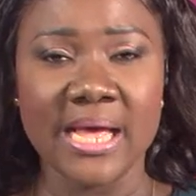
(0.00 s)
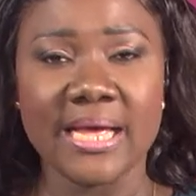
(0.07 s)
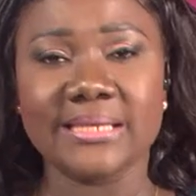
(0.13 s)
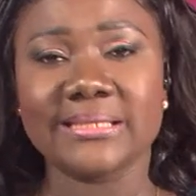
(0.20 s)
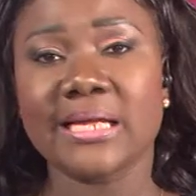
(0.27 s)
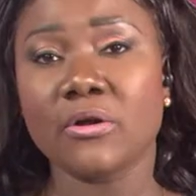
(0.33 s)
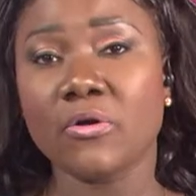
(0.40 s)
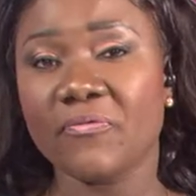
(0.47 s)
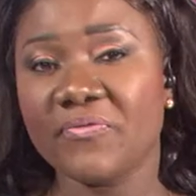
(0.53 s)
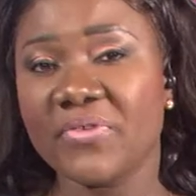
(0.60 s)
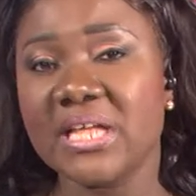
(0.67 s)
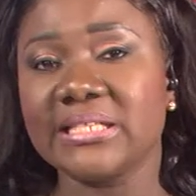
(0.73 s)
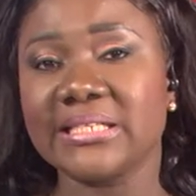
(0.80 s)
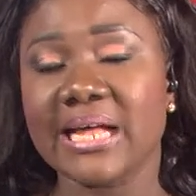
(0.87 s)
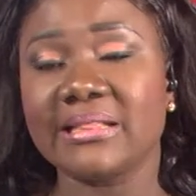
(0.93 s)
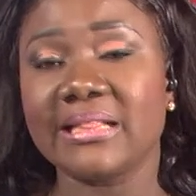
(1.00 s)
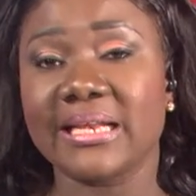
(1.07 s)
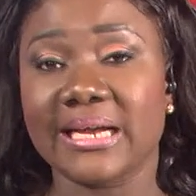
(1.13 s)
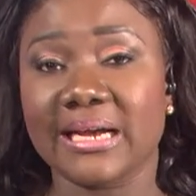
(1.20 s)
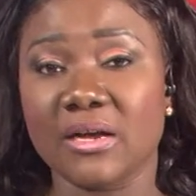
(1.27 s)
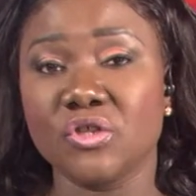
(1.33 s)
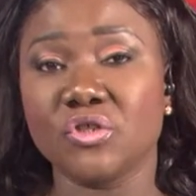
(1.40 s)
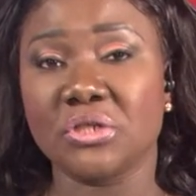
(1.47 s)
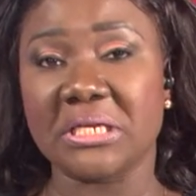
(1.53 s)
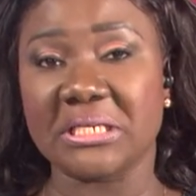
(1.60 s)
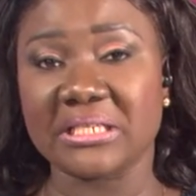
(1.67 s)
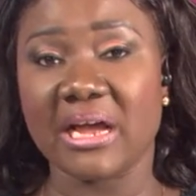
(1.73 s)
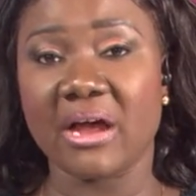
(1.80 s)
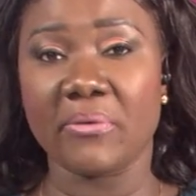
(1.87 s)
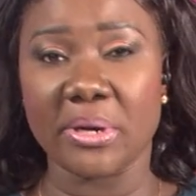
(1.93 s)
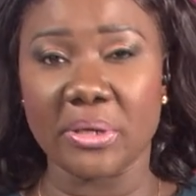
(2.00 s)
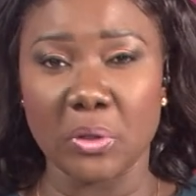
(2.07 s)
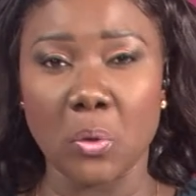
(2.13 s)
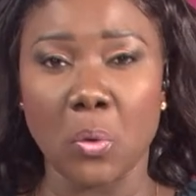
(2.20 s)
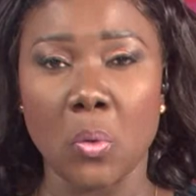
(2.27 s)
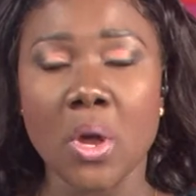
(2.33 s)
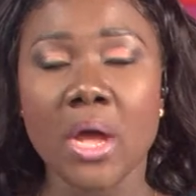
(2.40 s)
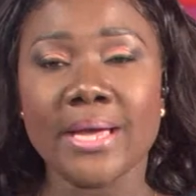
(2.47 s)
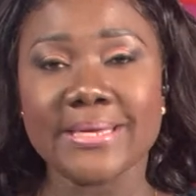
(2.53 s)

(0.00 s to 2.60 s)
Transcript: is an offence under the country's current law,